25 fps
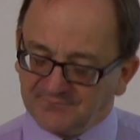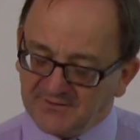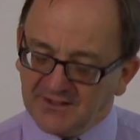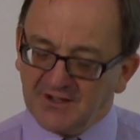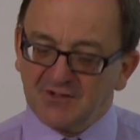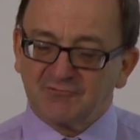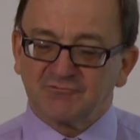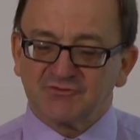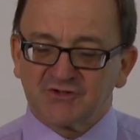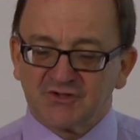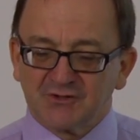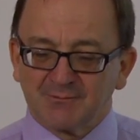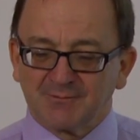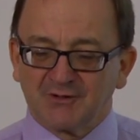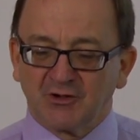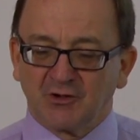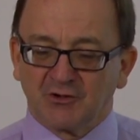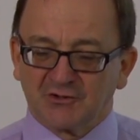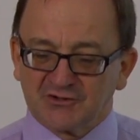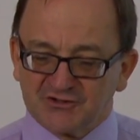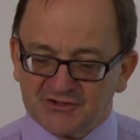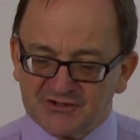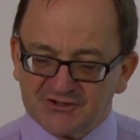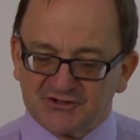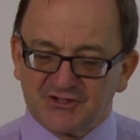you know,
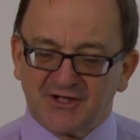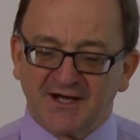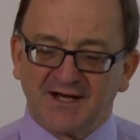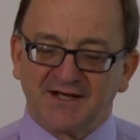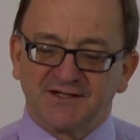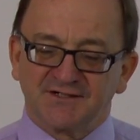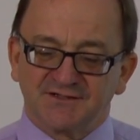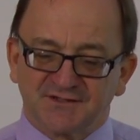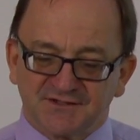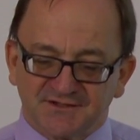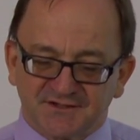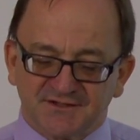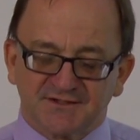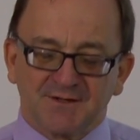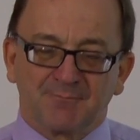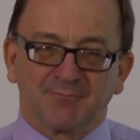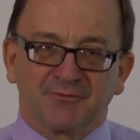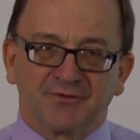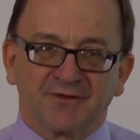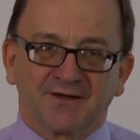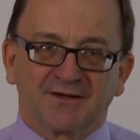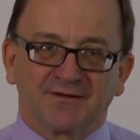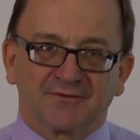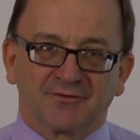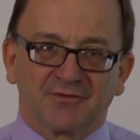terminology change is
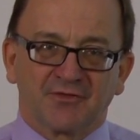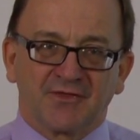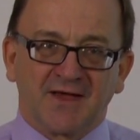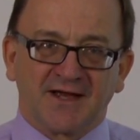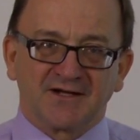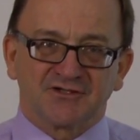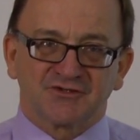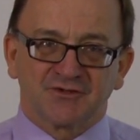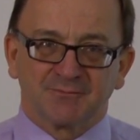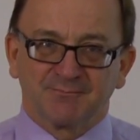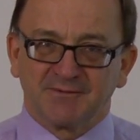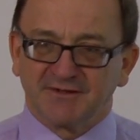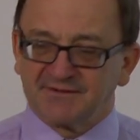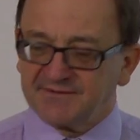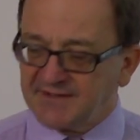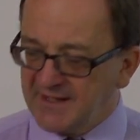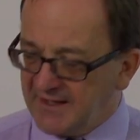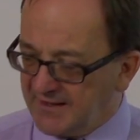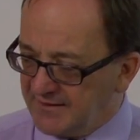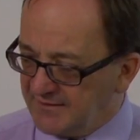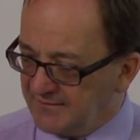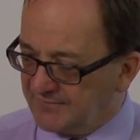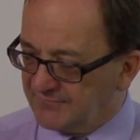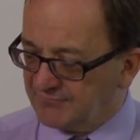something that should be done,